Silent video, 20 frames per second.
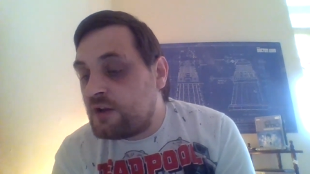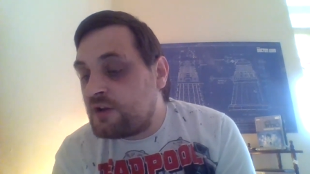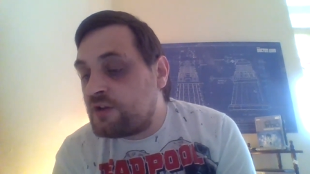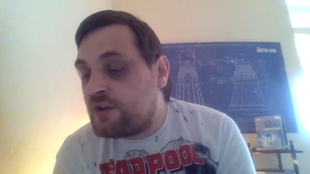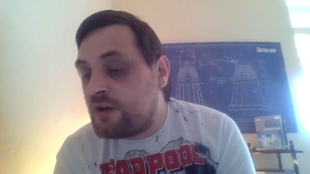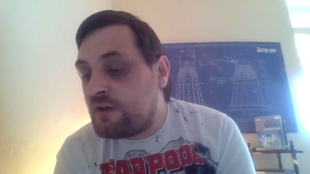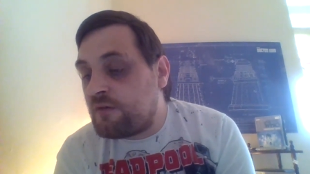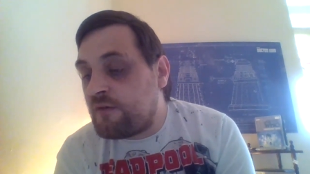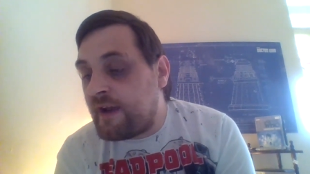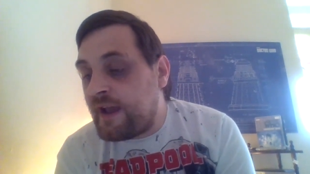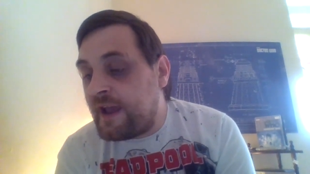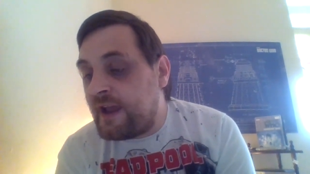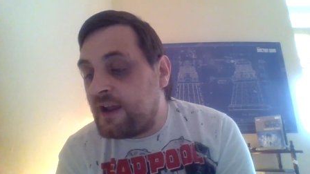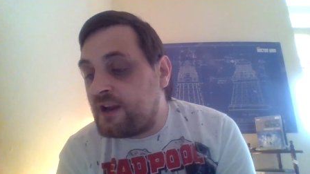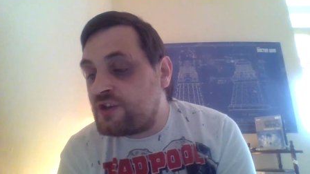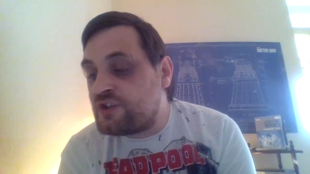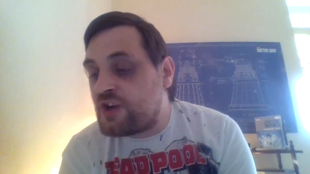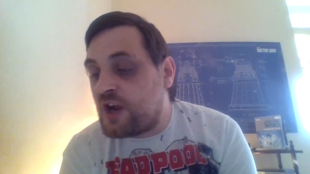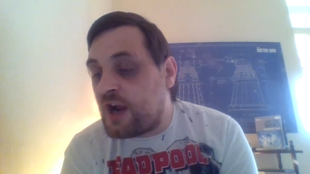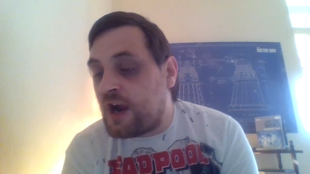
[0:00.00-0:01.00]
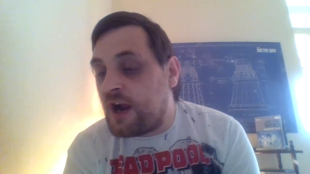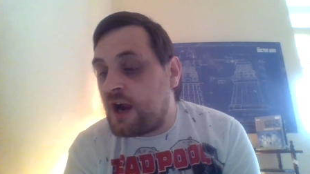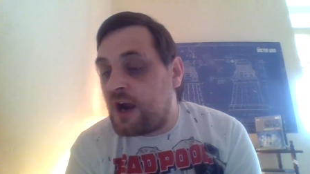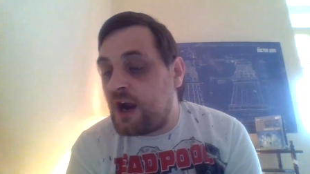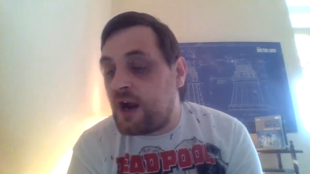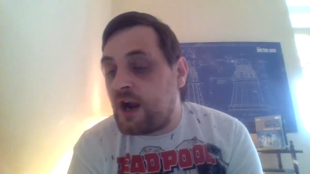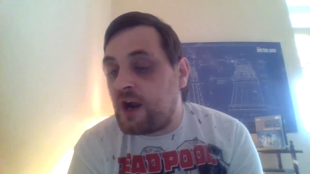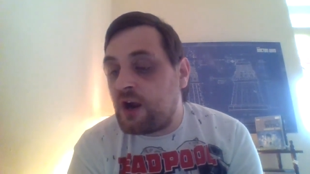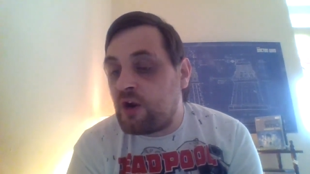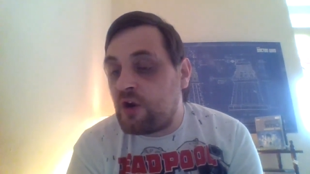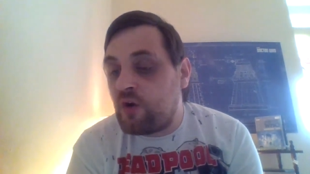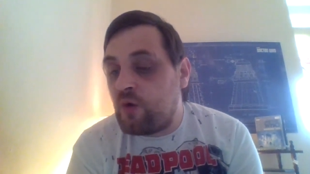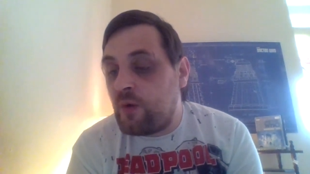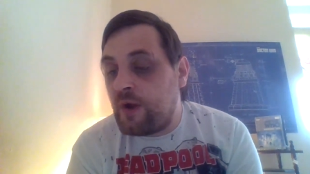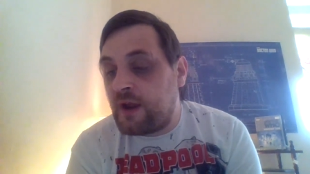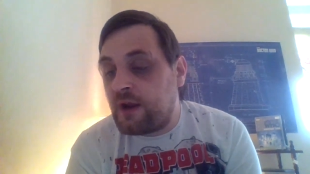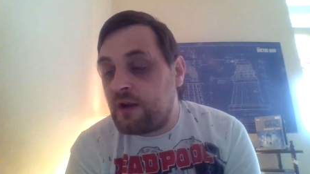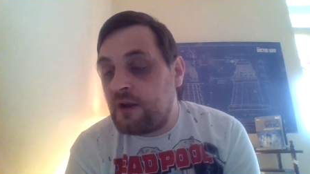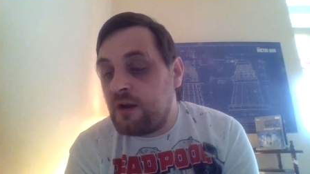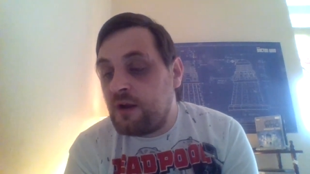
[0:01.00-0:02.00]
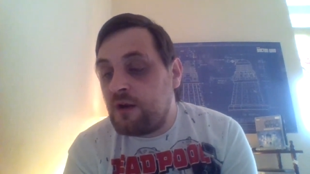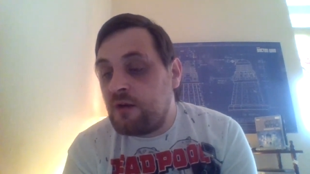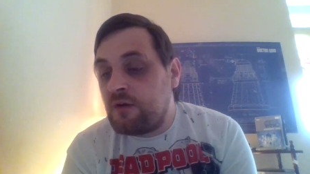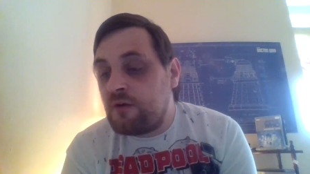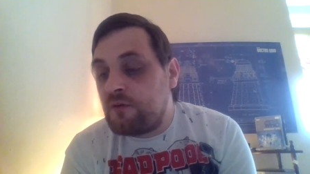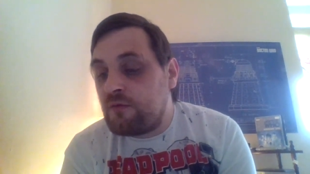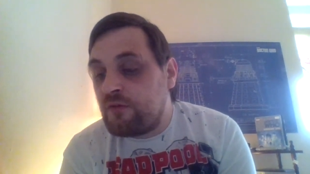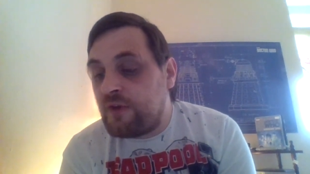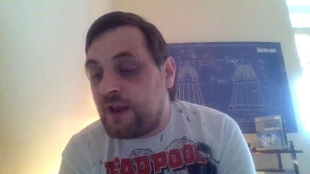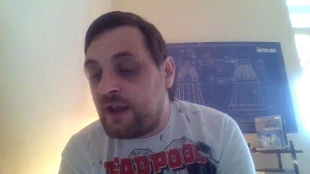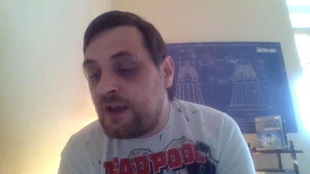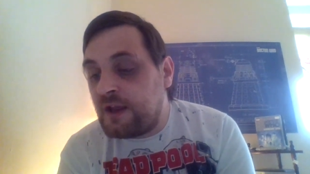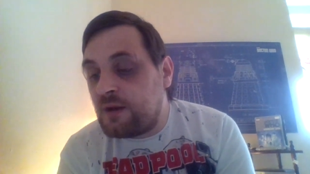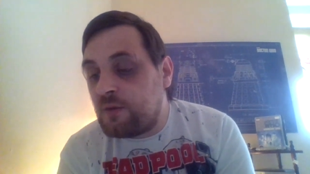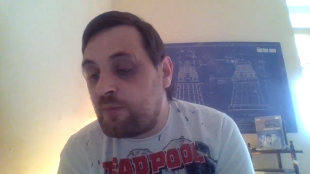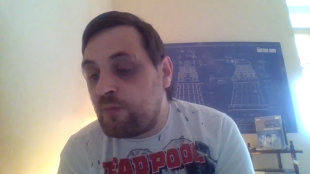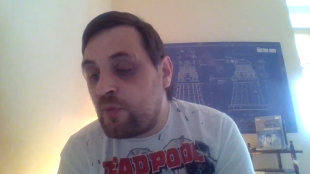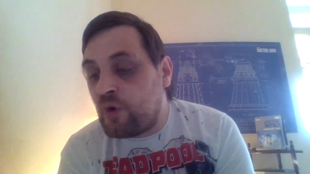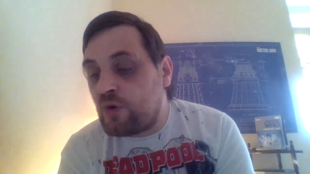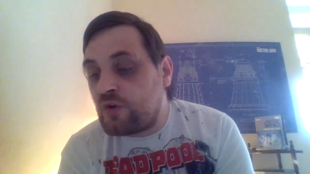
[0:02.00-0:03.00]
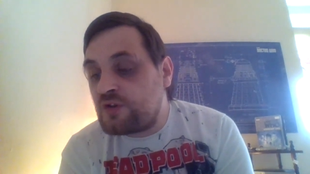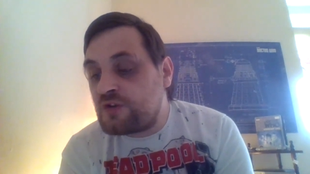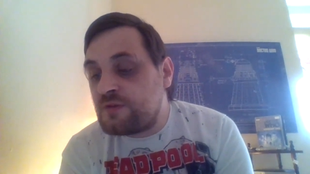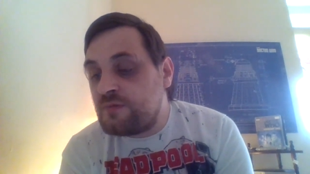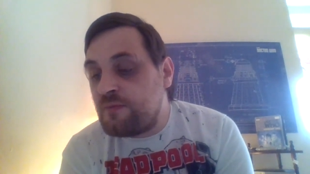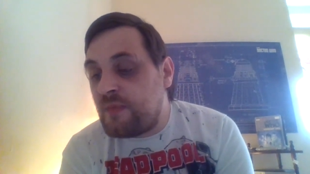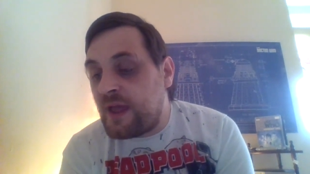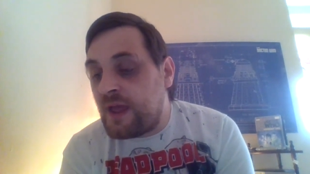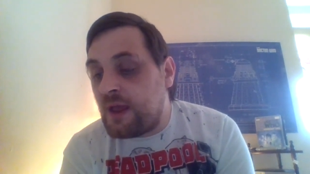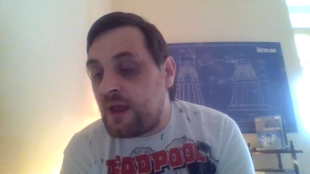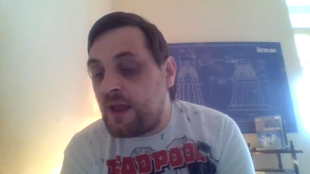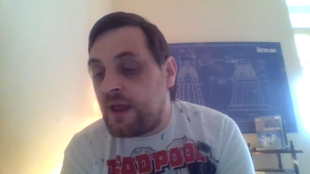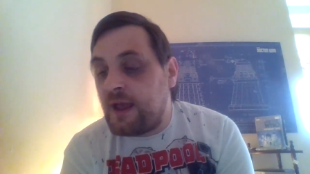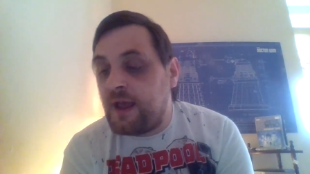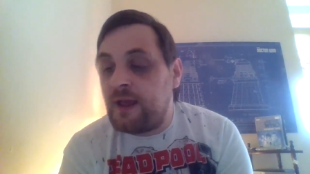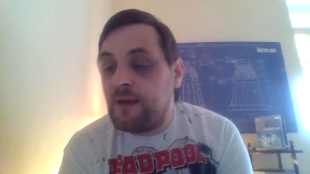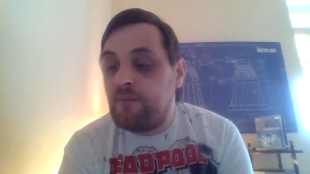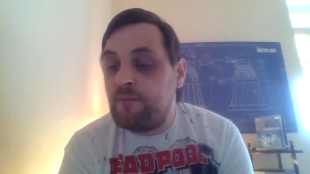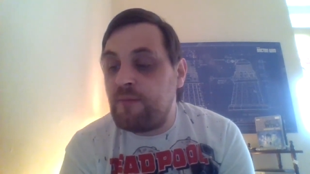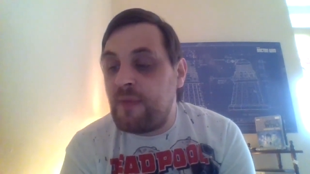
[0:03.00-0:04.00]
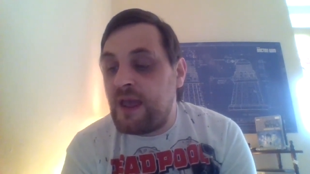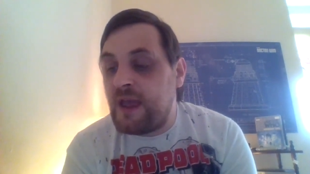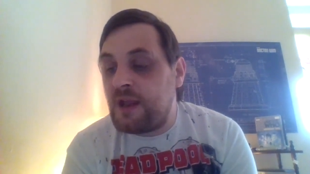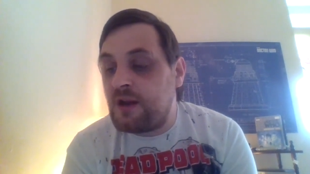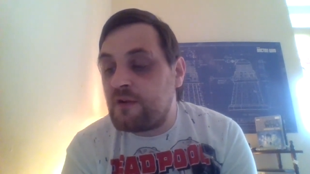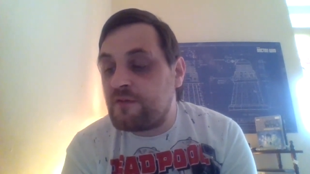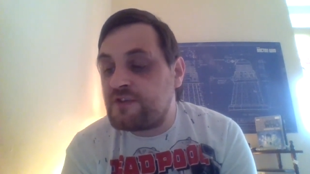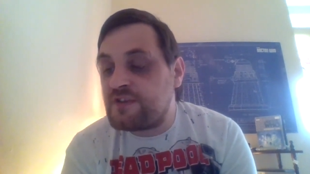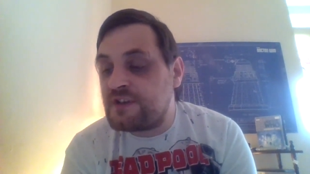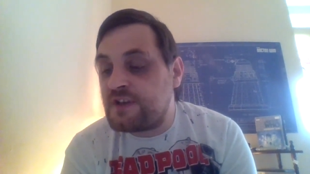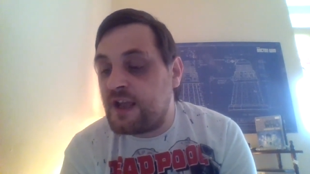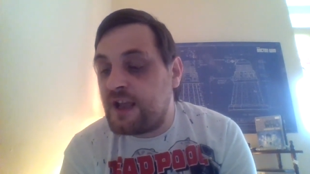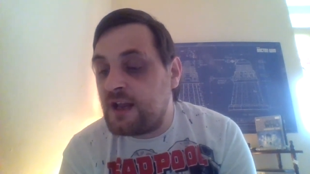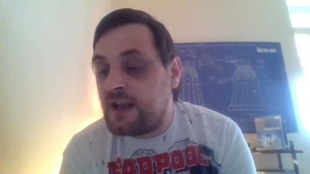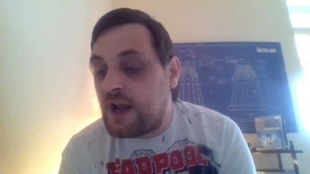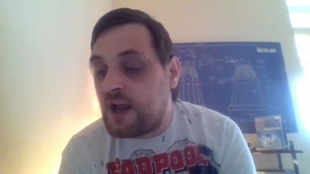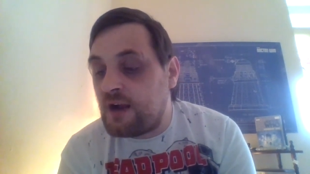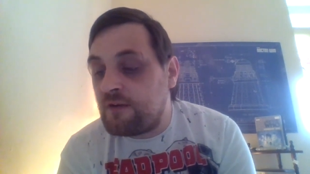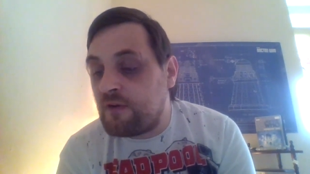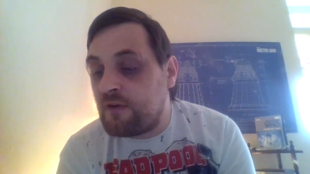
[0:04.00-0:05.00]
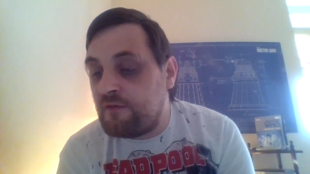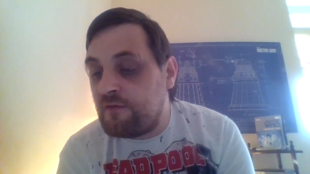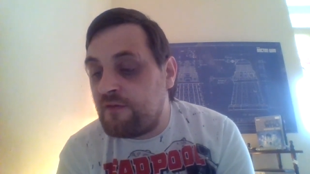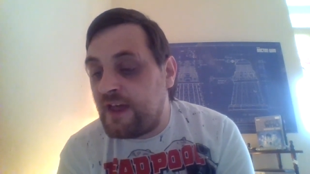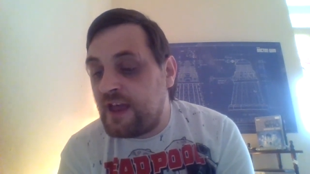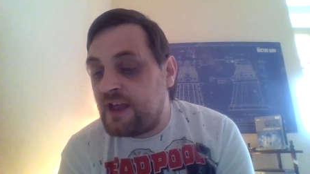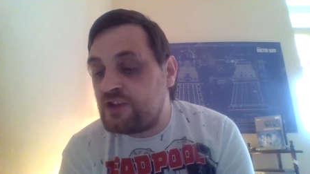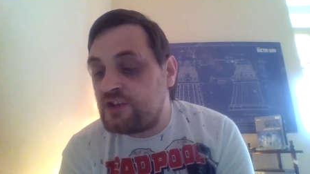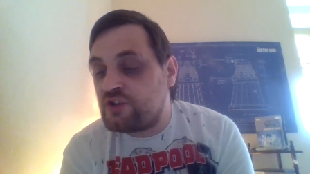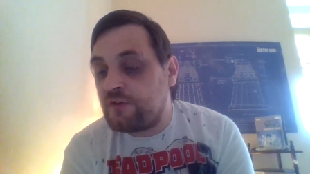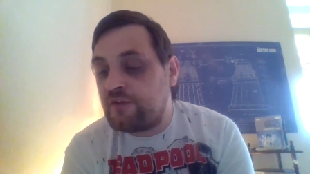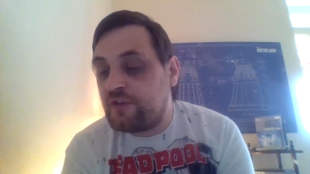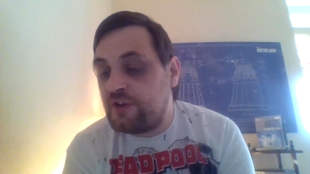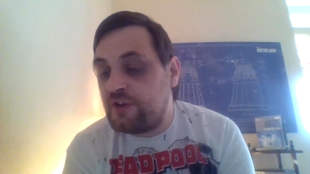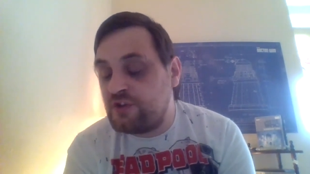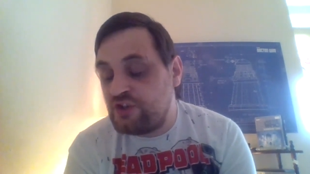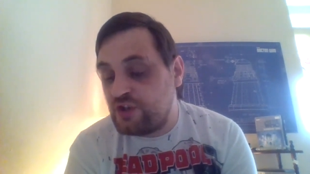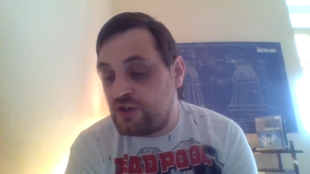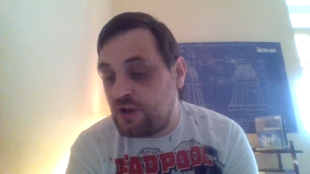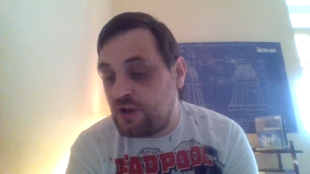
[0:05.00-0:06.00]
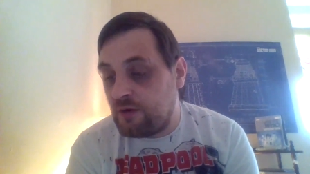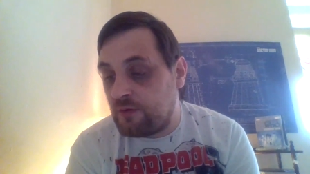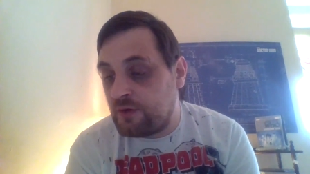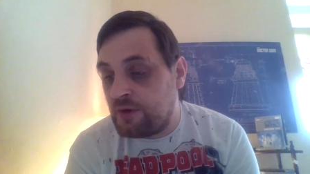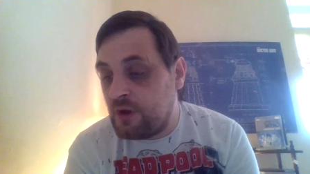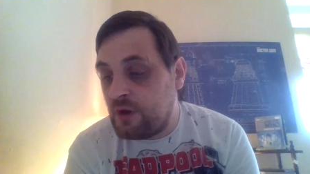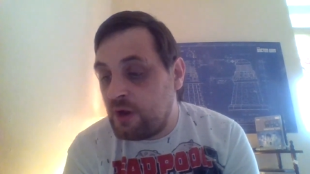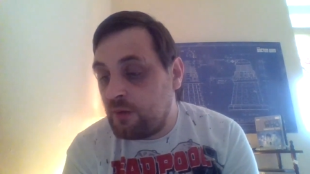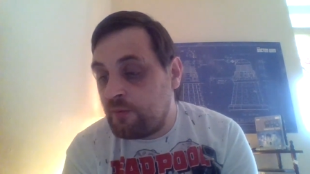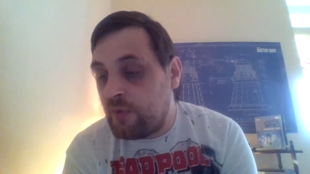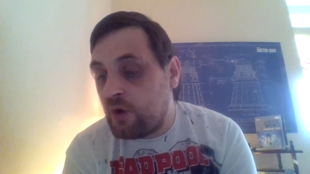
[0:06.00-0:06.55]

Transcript: to the range are Quick Read books ma- uh, Made of Steel and Revenge of the Judoon,